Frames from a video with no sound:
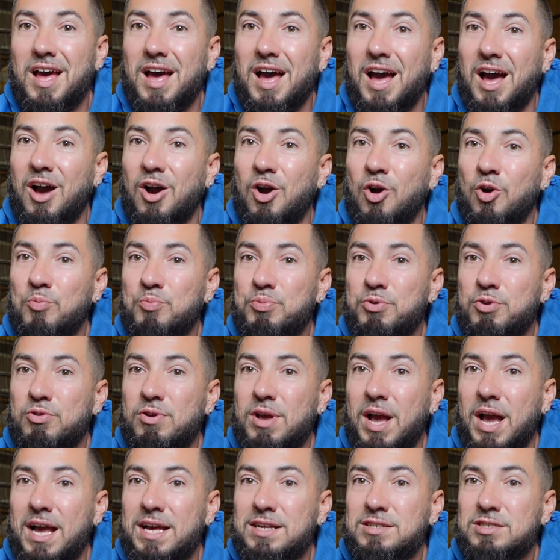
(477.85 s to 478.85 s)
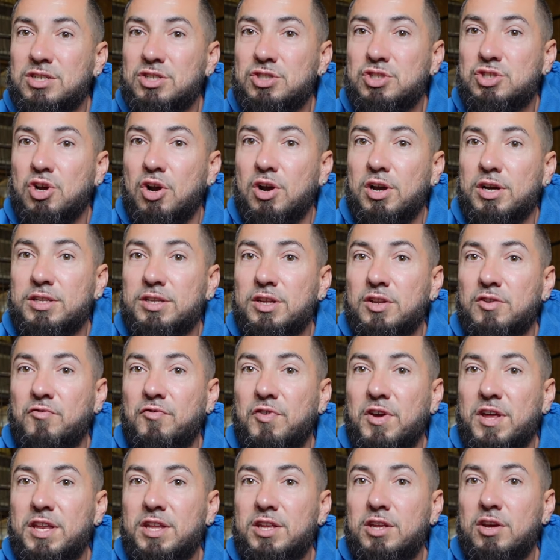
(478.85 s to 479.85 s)
I hope you guys enjoyed this
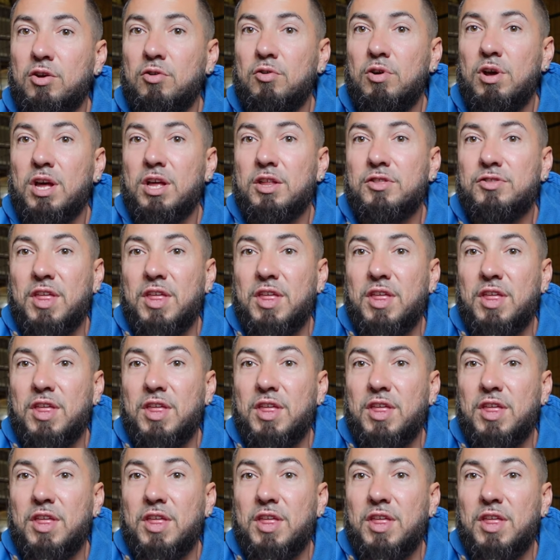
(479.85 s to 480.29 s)
video.